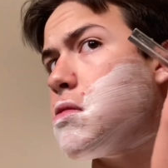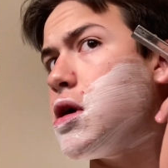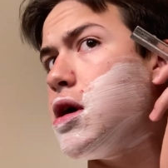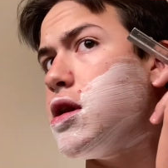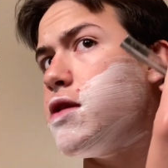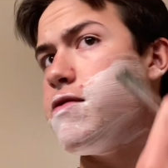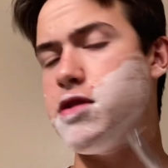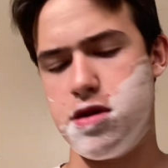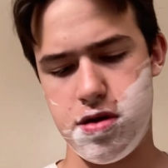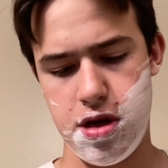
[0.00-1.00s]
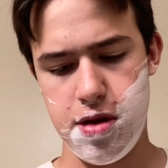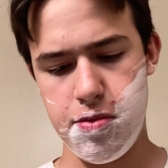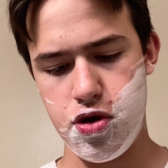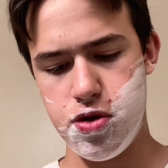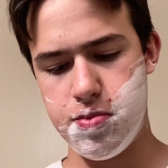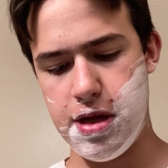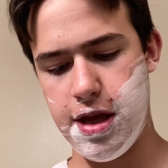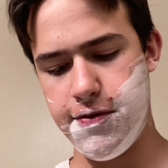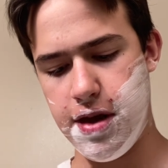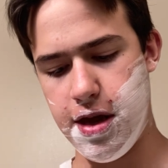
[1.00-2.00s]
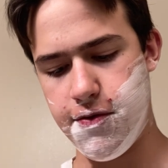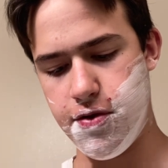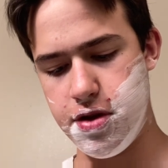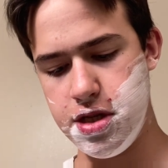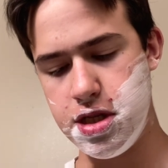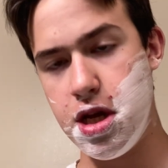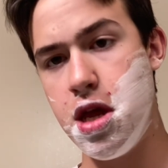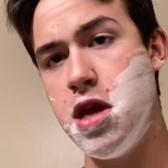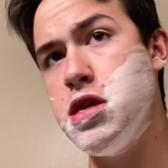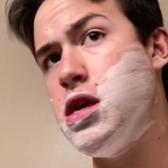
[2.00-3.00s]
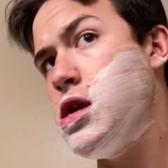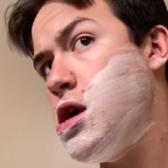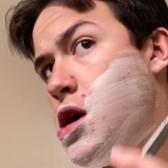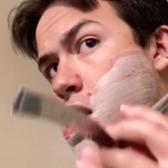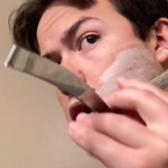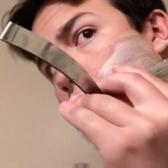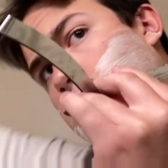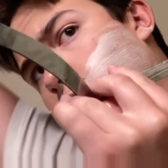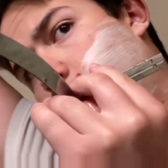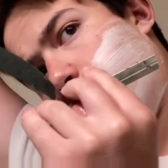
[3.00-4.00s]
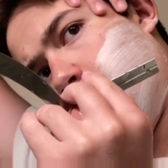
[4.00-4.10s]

kind of it. Okay, let me use my left hand for this. And for